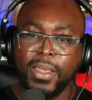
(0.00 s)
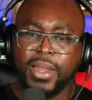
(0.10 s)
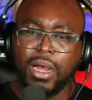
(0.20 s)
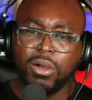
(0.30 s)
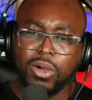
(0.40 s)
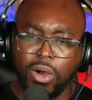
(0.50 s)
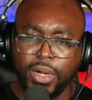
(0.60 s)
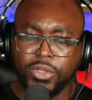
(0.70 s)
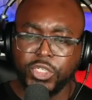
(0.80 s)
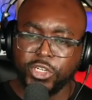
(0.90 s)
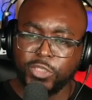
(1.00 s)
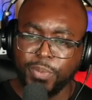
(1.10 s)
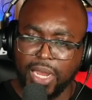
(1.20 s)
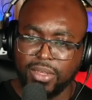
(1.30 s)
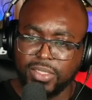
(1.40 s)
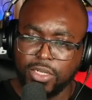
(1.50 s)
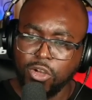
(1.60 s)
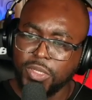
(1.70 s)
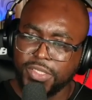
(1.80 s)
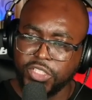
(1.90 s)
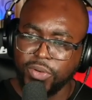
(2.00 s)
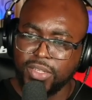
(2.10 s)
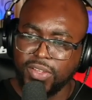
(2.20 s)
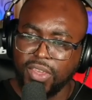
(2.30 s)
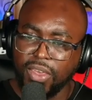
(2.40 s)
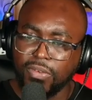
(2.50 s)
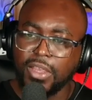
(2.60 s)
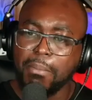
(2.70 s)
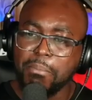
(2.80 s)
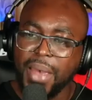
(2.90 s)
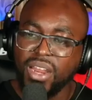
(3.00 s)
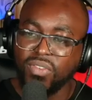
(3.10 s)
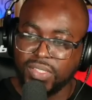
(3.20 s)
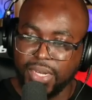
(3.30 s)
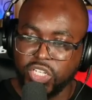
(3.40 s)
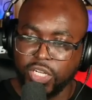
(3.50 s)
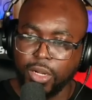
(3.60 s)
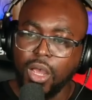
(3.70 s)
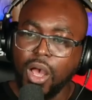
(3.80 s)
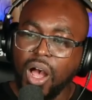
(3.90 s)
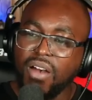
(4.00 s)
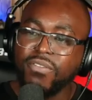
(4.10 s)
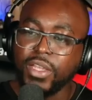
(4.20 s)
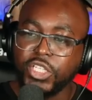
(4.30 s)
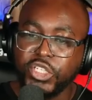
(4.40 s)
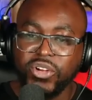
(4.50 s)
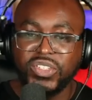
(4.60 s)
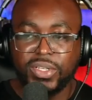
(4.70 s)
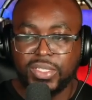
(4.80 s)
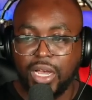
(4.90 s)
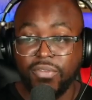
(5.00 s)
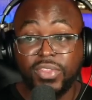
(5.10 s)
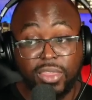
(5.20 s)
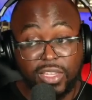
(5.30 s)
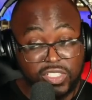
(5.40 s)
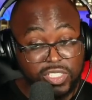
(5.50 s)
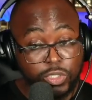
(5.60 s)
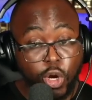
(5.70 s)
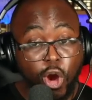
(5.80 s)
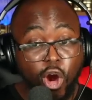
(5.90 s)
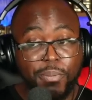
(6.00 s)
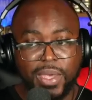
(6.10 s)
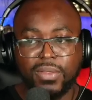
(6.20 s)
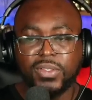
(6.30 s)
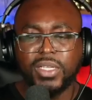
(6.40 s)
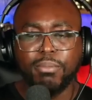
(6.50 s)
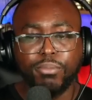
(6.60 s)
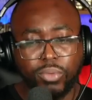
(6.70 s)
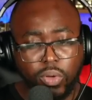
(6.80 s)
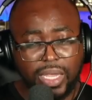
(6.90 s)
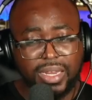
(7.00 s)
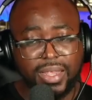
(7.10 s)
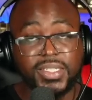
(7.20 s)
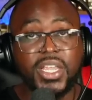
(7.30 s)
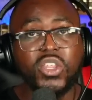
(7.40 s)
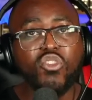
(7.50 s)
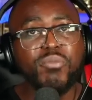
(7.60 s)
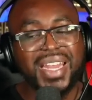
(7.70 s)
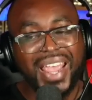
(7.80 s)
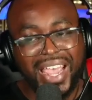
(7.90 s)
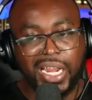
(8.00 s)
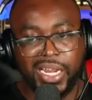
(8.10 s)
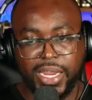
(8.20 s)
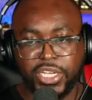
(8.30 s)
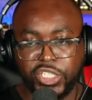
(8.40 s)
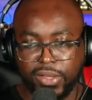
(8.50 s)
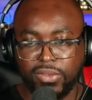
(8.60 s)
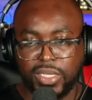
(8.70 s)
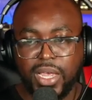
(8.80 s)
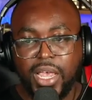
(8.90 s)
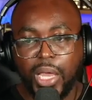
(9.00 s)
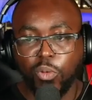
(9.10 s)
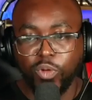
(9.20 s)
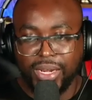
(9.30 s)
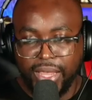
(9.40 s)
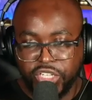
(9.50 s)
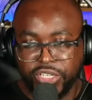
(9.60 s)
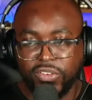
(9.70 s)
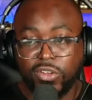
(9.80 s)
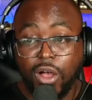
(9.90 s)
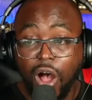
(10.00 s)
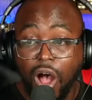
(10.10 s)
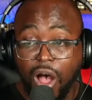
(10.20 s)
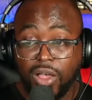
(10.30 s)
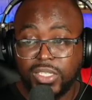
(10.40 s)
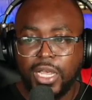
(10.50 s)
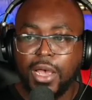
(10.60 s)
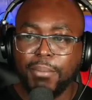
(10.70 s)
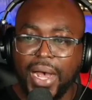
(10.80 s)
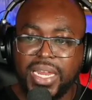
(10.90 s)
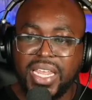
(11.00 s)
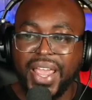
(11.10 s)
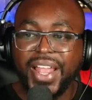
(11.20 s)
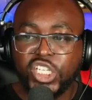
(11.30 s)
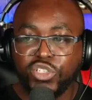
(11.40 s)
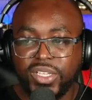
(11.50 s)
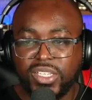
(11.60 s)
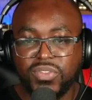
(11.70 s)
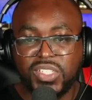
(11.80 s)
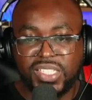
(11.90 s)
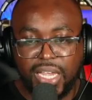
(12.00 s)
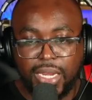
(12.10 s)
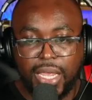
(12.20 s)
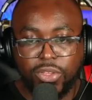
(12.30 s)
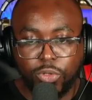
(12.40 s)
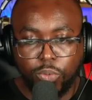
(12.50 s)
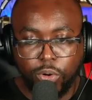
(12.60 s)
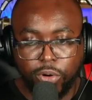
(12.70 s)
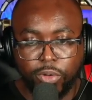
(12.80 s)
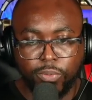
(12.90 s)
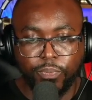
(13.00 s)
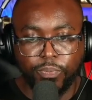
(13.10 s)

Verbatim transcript: Now, according to church policy, homosexuality is a manifestation of the church of the disturbance and brokenness in human inclinations and relations caused by the entrance of sin into the world.